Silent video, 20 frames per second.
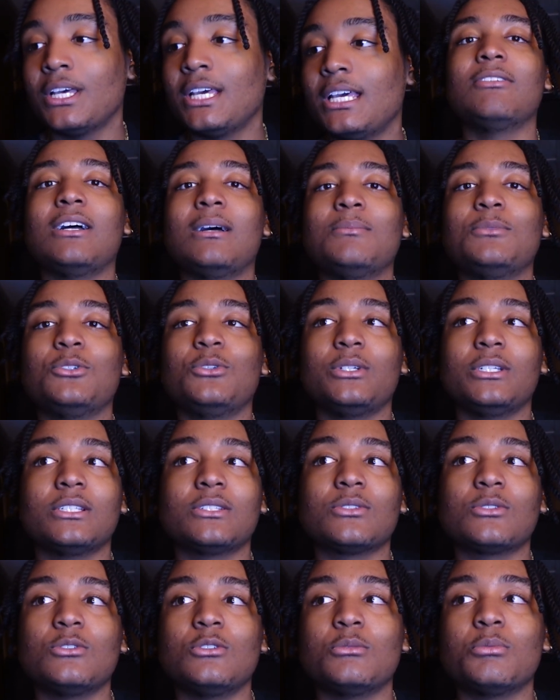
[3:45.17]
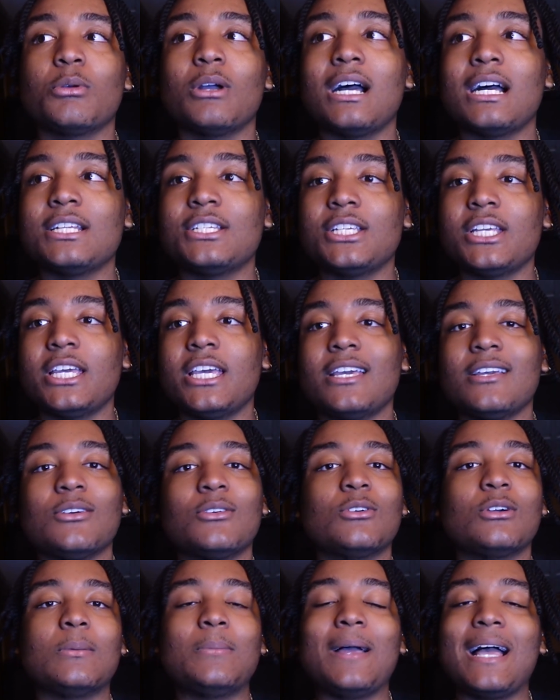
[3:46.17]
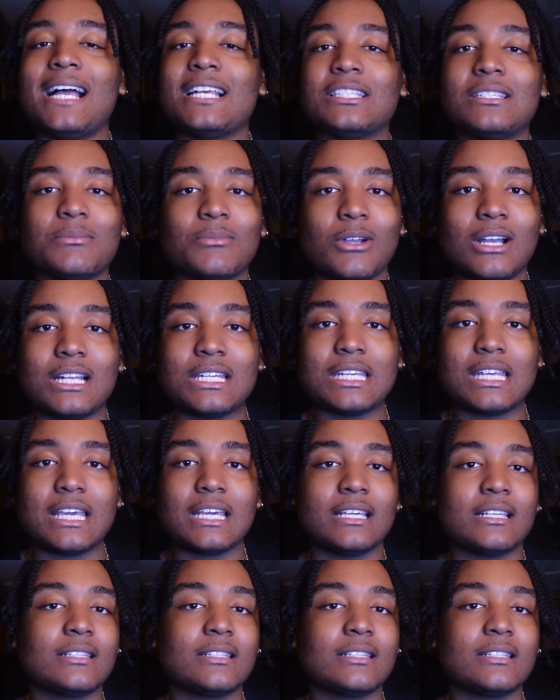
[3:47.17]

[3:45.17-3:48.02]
If I'm doing a school project or a passion project,